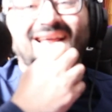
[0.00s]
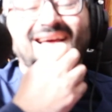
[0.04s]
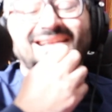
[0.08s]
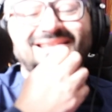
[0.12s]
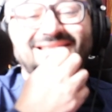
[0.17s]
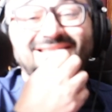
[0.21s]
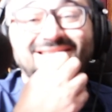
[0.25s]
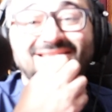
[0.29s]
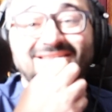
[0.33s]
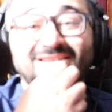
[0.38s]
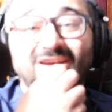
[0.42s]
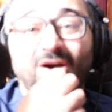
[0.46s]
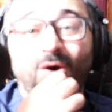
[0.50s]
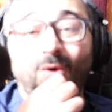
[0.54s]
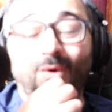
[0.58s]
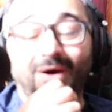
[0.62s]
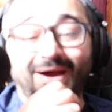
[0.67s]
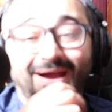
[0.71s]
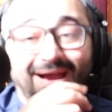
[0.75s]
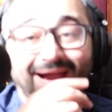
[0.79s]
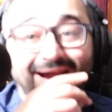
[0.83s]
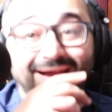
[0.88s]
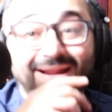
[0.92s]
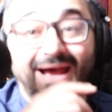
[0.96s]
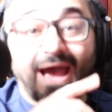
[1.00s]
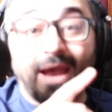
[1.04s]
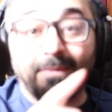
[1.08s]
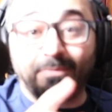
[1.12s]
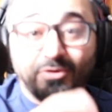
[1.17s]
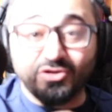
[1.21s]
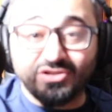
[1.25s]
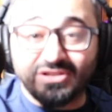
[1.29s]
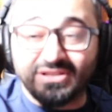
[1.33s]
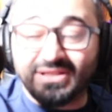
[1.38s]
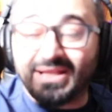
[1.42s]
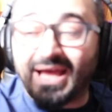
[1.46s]
let's go ahead.
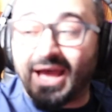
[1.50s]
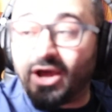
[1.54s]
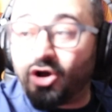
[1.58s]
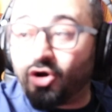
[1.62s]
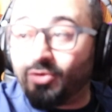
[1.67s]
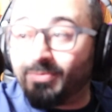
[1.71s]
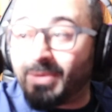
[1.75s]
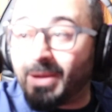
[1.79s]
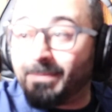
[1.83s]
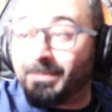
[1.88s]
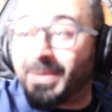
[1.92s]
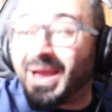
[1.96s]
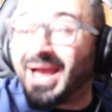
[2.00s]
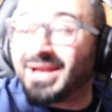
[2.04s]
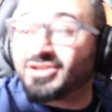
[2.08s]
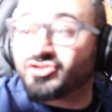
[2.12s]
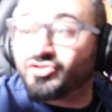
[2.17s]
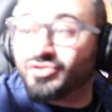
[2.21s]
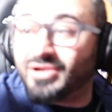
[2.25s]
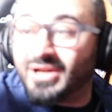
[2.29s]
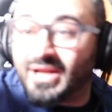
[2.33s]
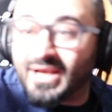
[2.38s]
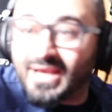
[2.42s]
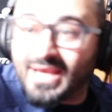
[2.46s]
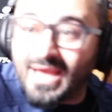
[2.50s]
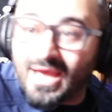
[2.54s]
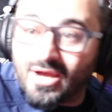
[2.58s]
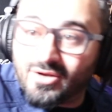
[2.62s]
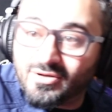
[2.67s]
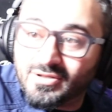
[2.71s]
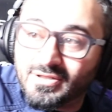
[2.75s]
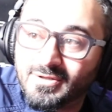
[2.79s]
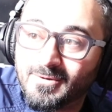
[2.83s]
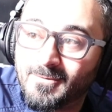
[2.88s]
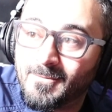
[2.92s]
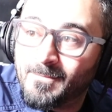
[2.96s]
I posted that on my Patreon
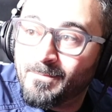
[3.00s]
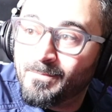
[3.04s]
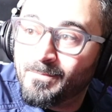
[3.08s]
account.